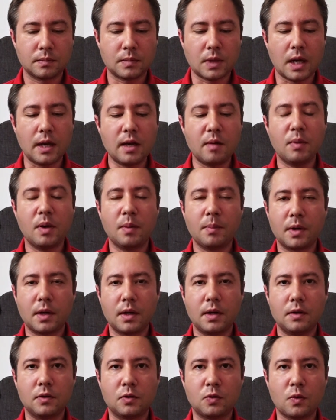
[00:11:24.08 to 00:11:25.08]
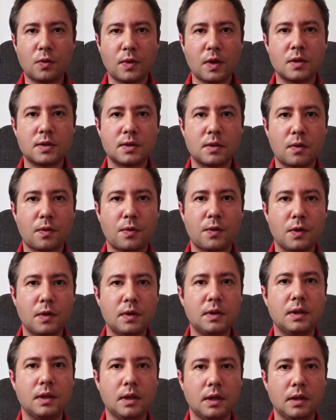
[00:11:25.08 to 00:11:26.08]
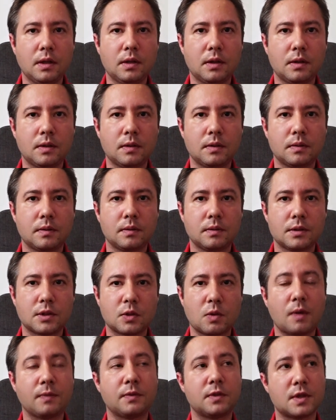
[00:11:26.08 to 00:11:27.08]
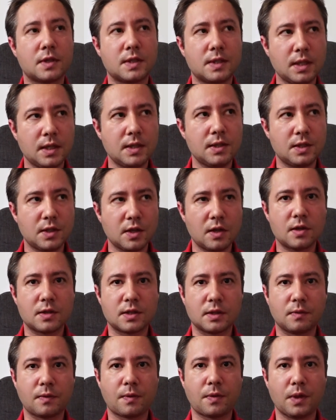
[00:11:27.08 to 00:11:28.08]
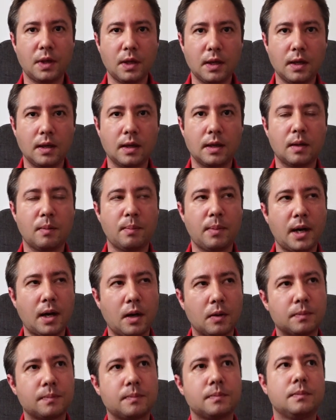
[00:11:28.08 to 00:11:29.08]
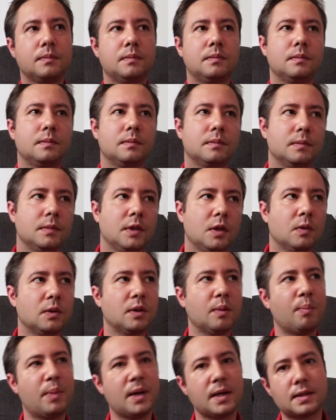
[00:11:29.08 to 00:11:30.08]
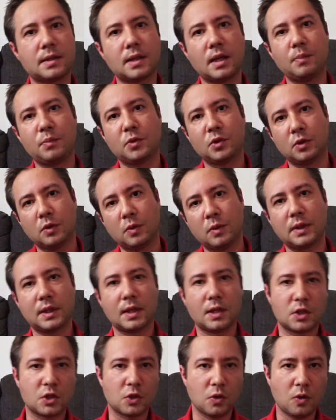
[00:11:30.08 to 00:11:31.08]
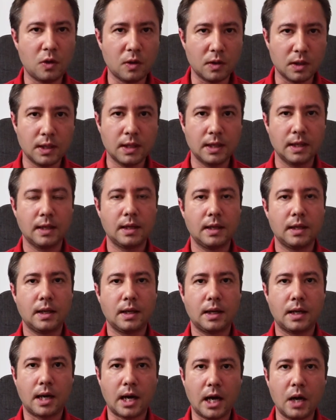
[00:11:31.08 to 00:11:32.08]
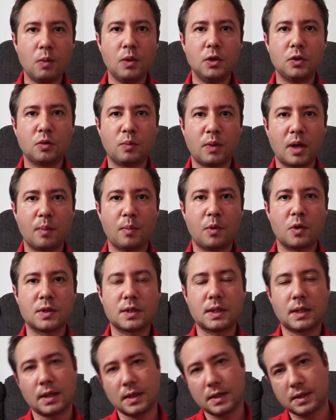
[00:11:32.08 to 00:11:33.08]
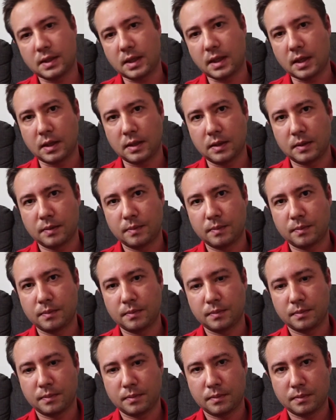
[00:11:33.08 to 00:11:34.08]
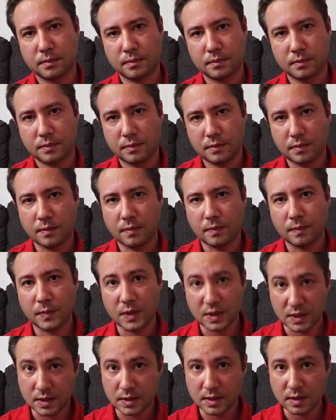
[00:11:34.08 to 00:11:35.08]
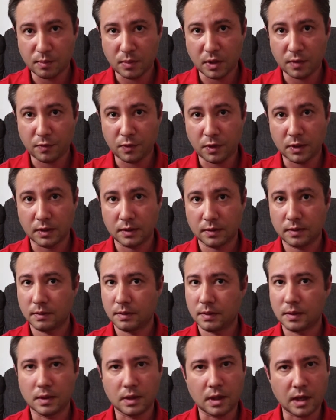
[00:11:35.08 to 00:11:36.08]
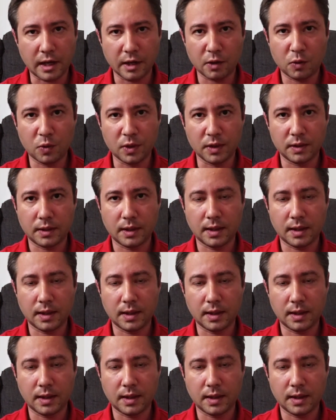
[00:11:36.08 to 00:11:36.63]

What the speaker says: I remember in 2013, so after 6 years of thinking about, you know, the best time to do it and so on, I went to my boss and I said, this is it, my friend, I quit.